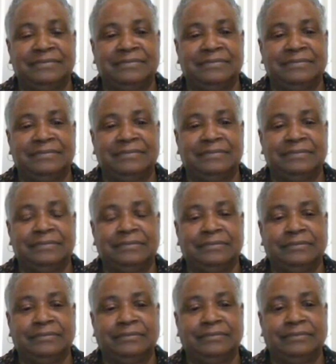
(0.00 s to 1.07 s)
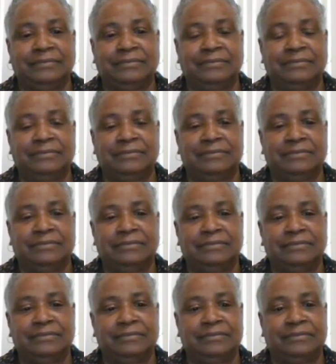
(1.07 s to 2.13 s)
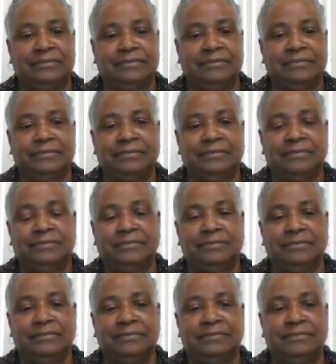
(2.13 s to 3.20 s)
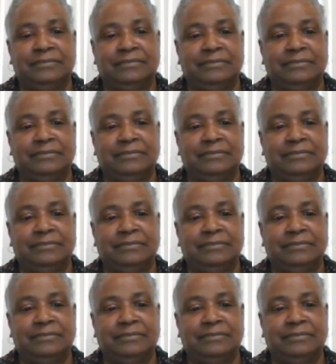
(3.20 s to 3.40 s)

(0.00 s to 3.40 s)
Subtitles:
(not speaking)